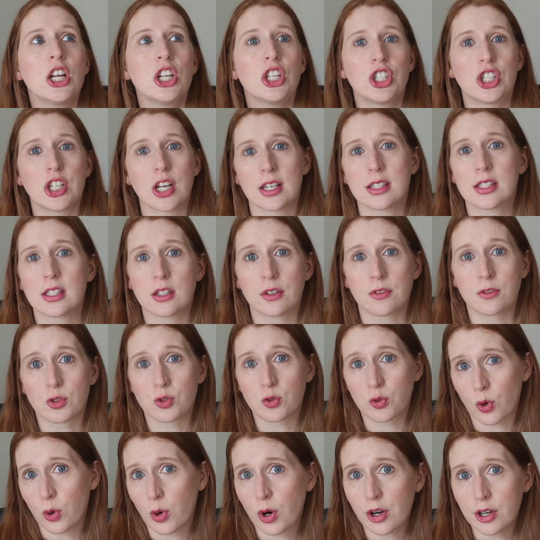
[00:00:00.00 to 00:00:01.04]
chest of
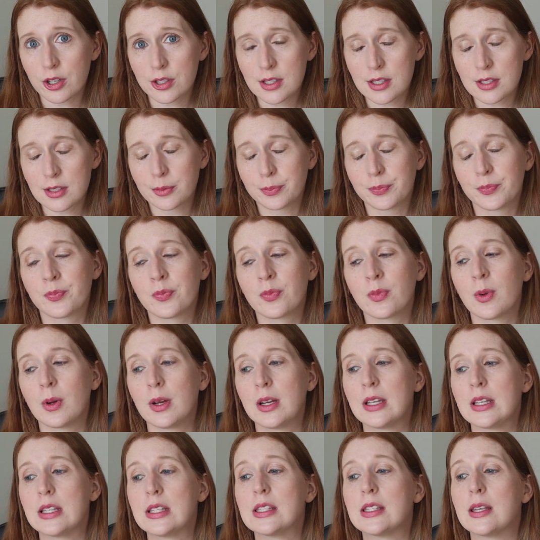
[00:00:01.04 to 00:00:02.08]
drawers.
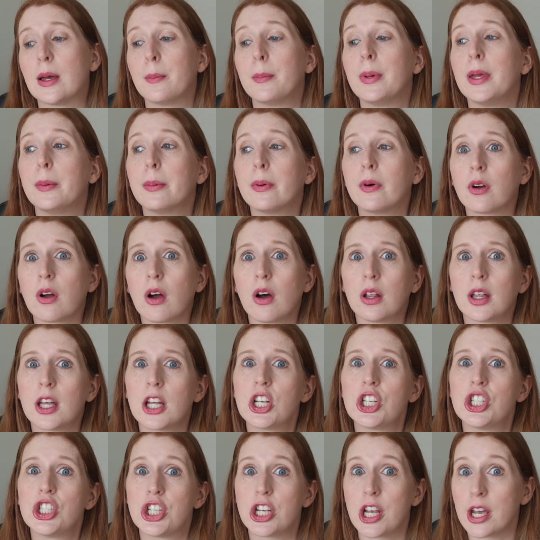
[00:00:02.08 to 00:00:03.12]
Some people call
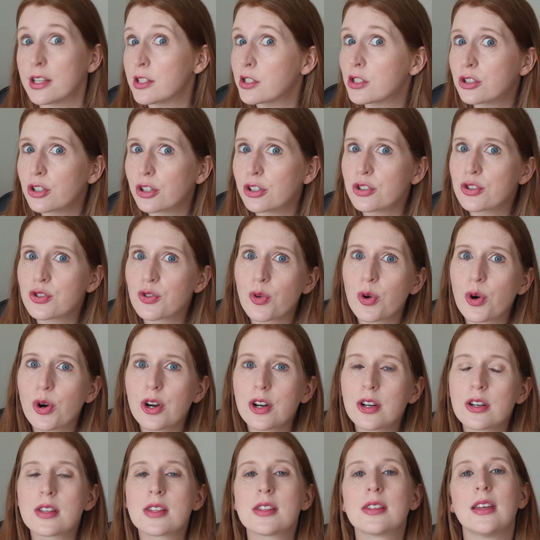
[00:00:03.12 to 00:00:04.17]
it Chester
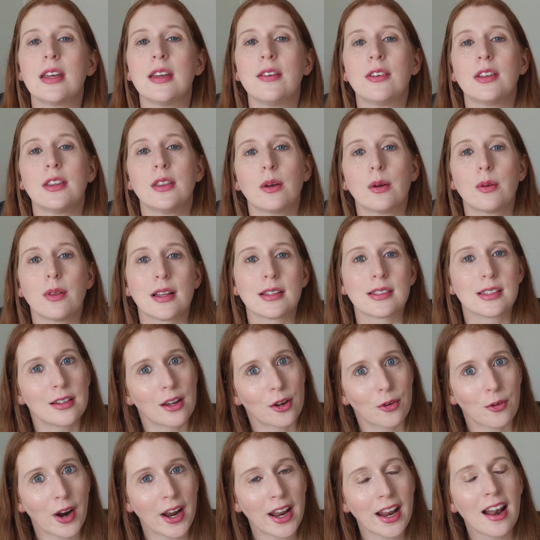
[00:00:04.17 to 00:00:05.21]
drawers, even though that's
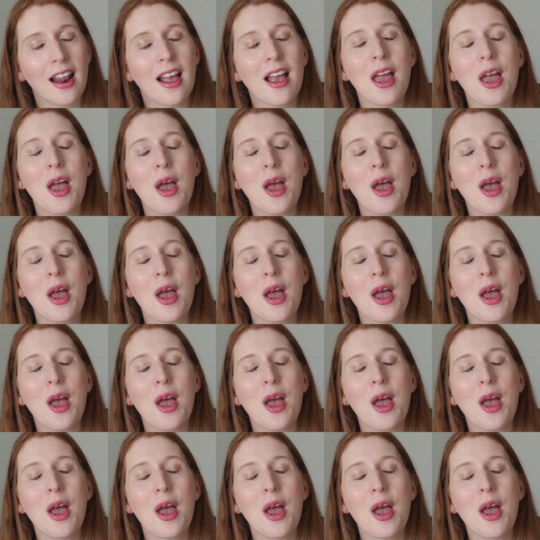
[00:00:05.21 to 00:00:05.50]
not right.